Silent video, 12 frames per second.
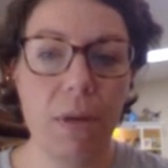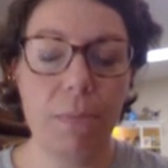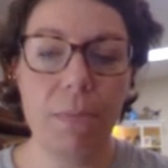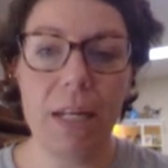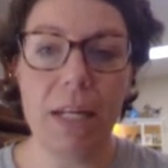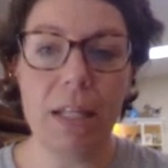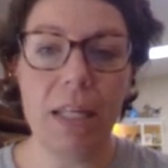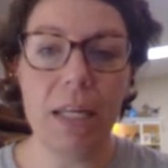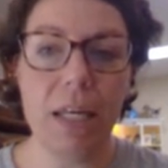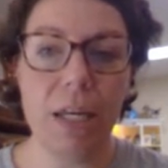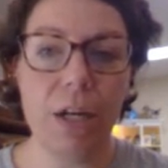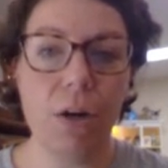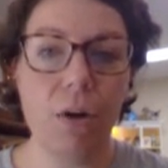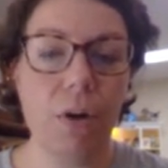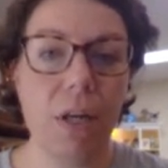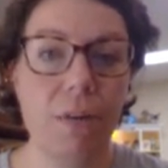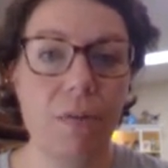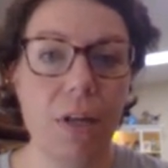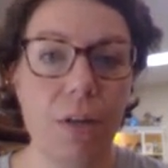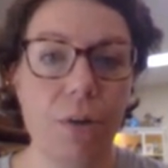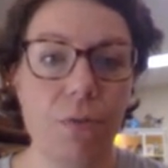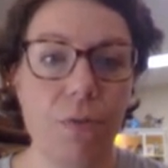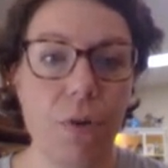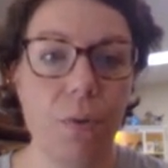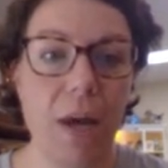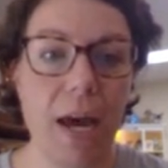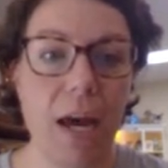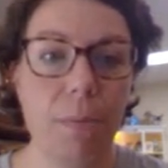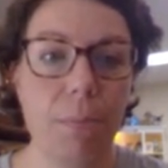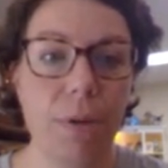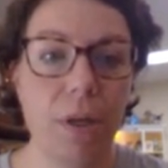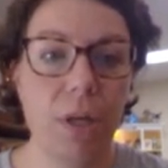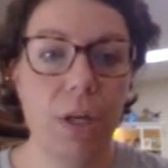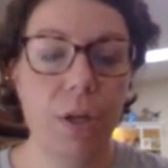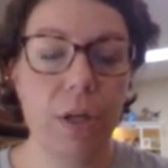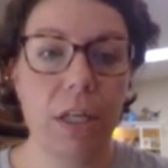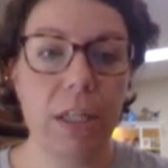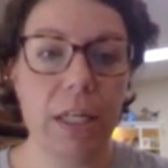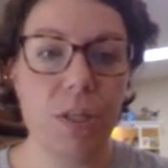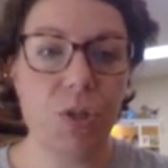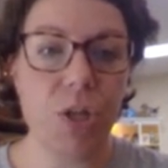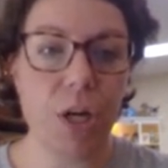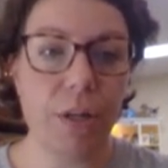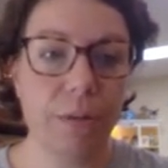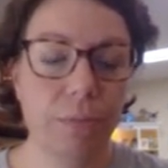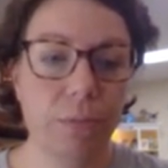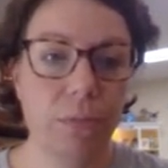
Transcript: immediately here or even on your phone app, you can click start.